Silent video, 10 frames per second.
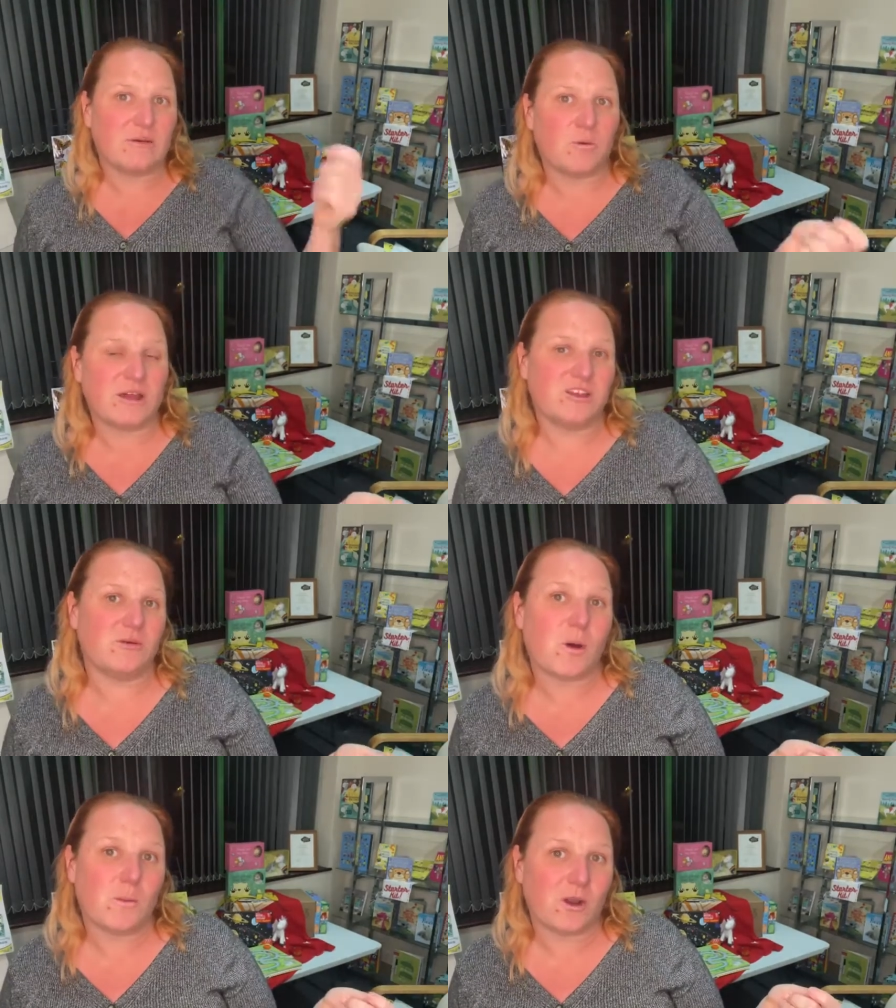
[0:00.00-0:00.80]
Why don't
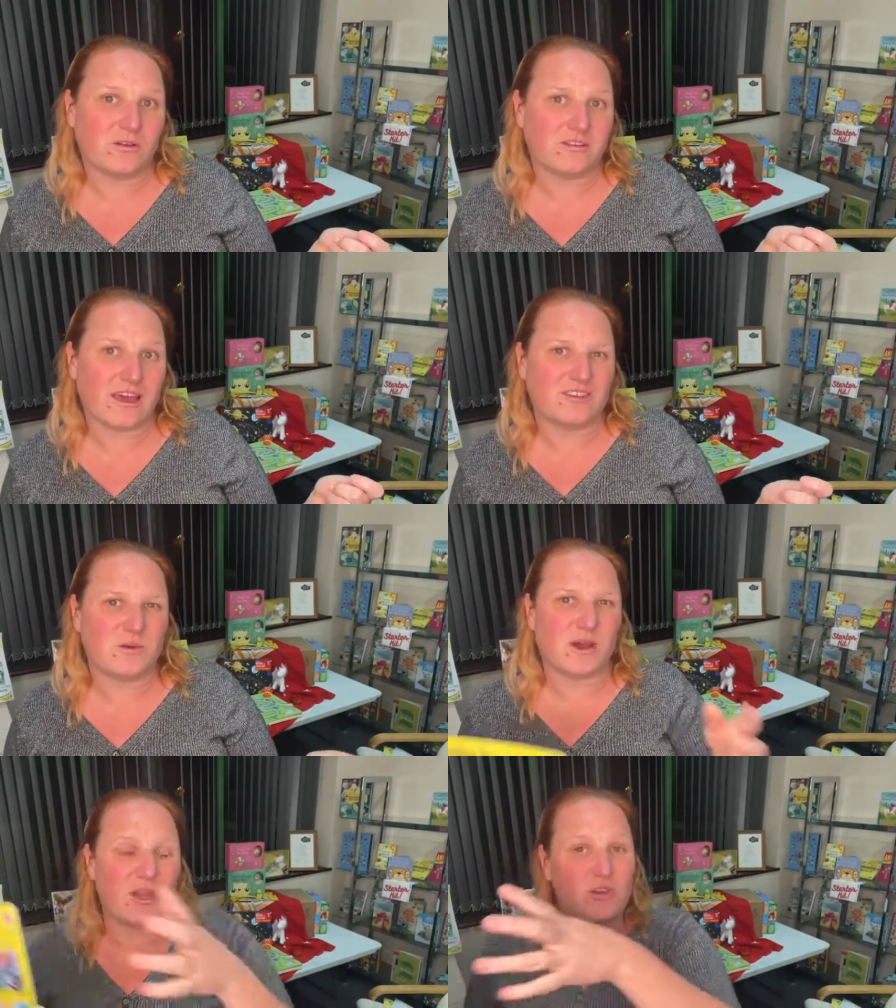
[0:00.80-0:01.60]
you pop along to that as
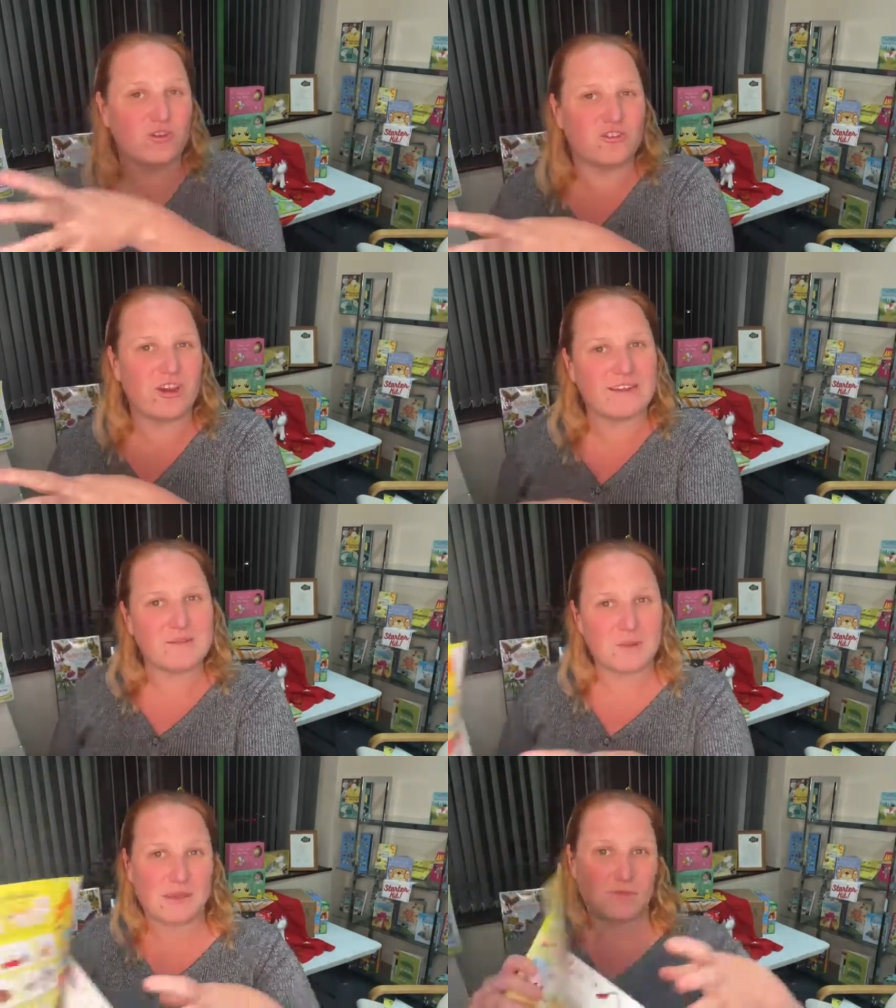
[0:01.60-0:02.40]
well? And you're
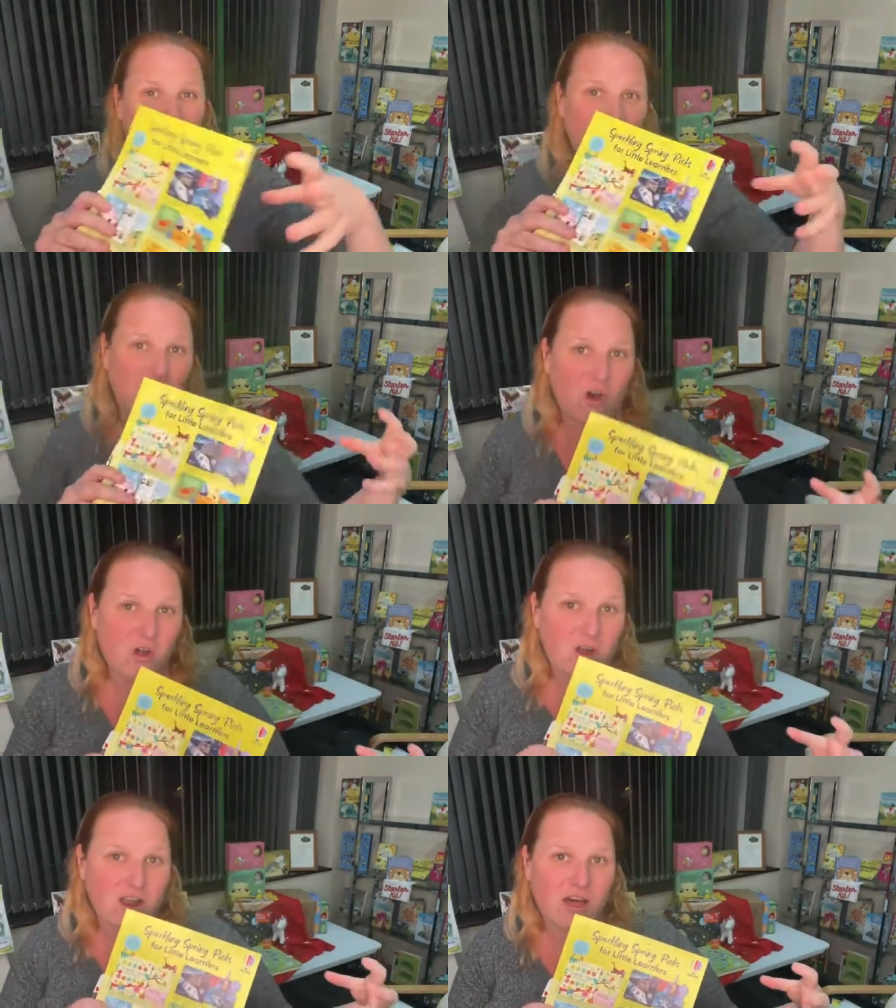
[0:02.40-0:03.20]
directing people to your
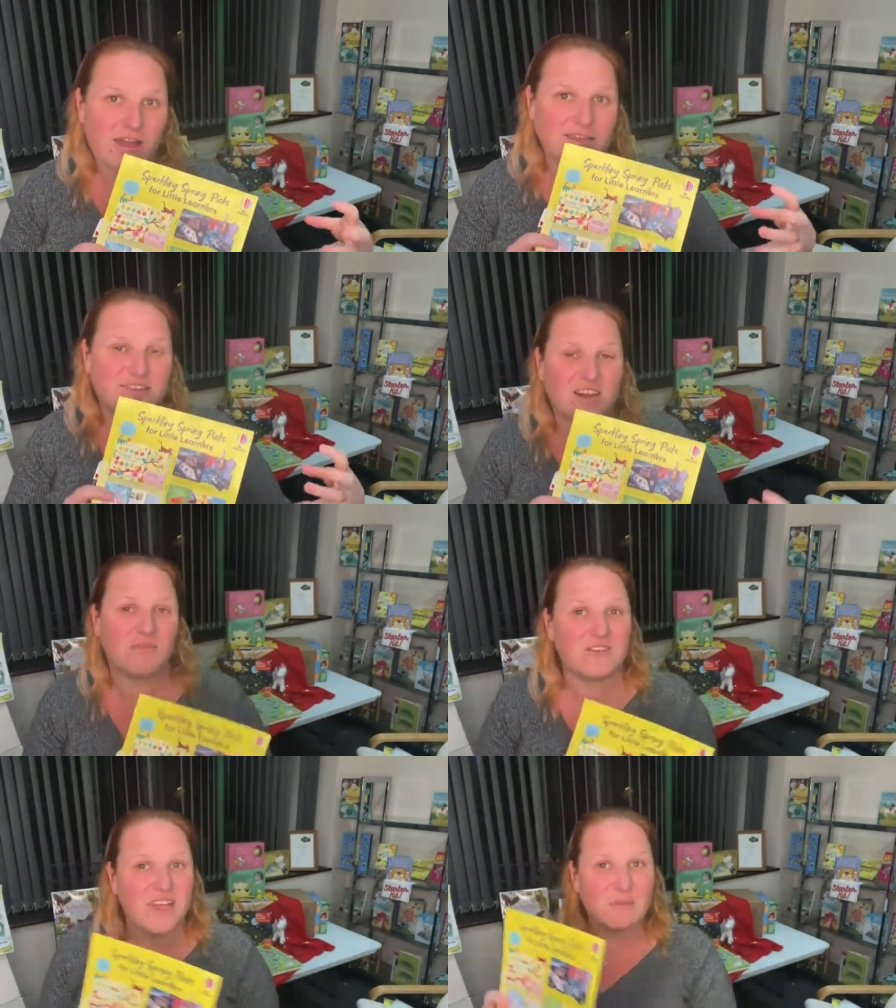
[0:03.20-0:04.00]
online
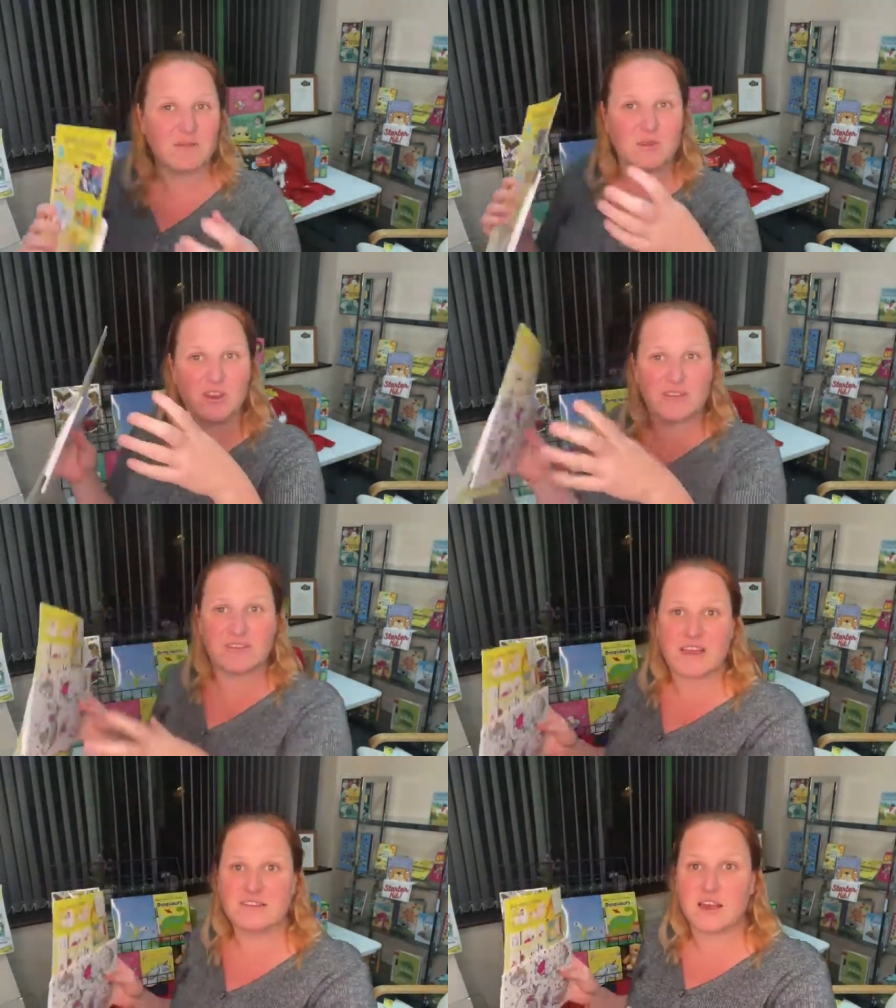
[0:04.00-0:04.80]
stuff, the same as we would
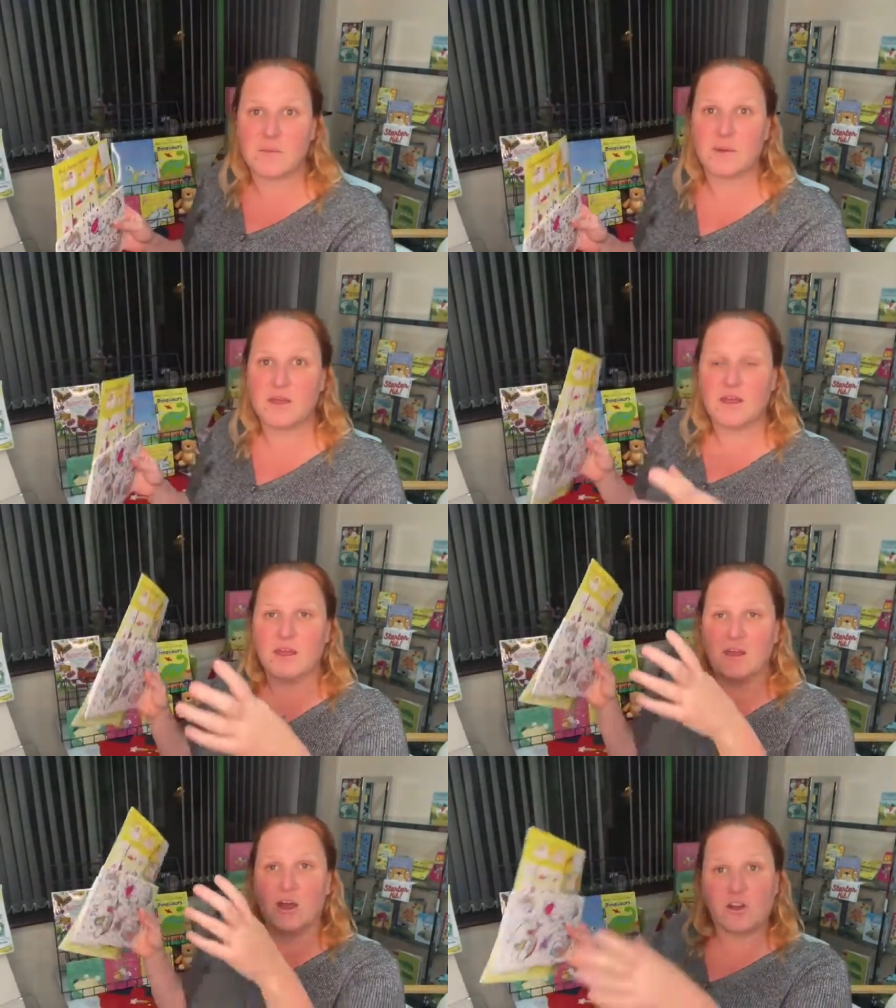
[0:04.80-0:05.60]
set up
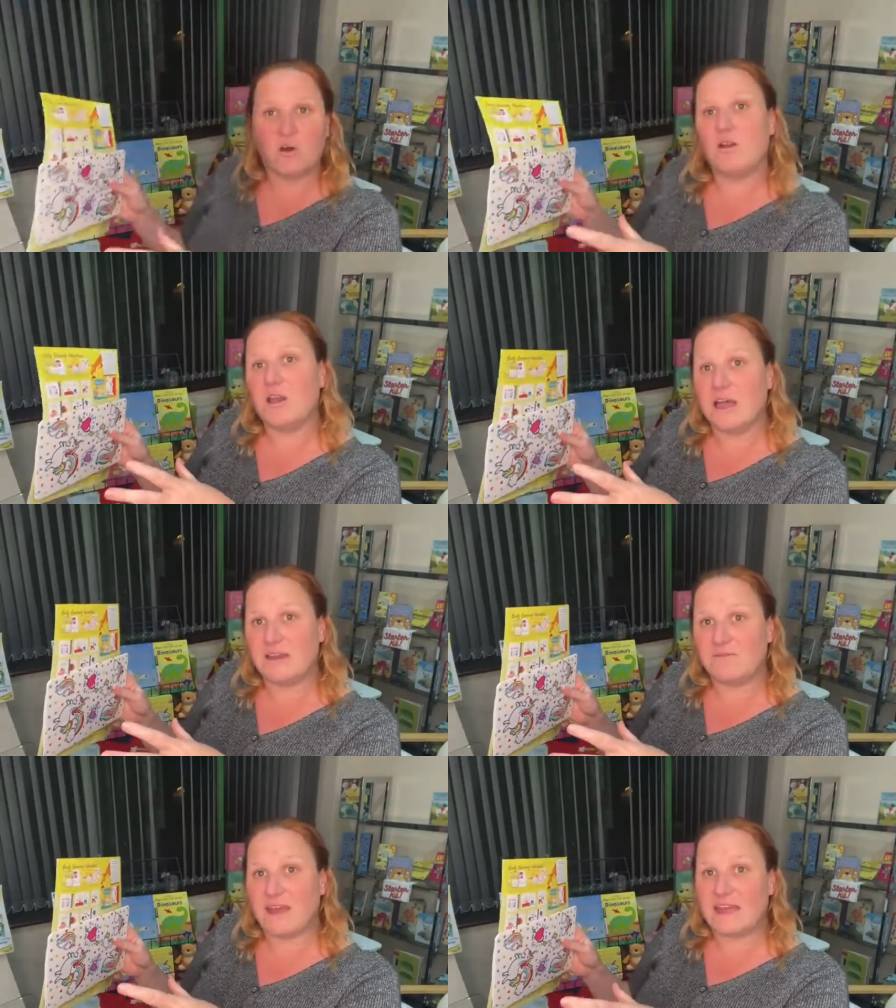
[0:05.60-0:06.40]
an
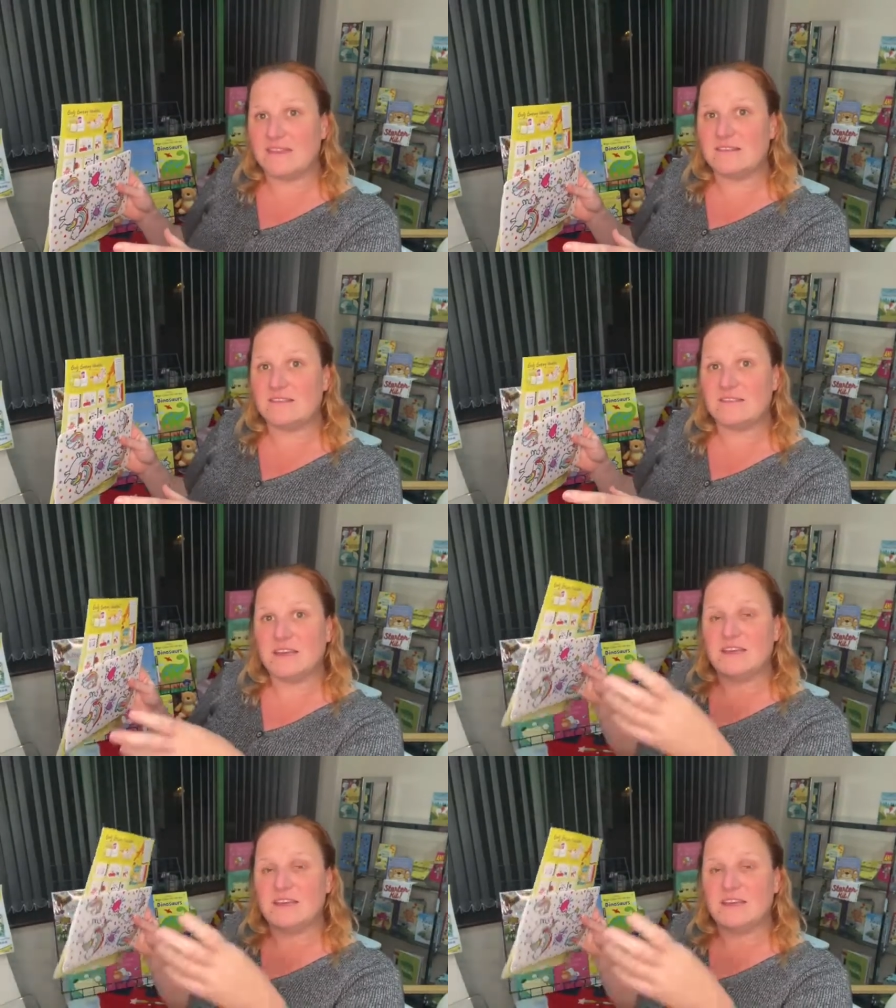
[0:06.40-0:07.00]
online event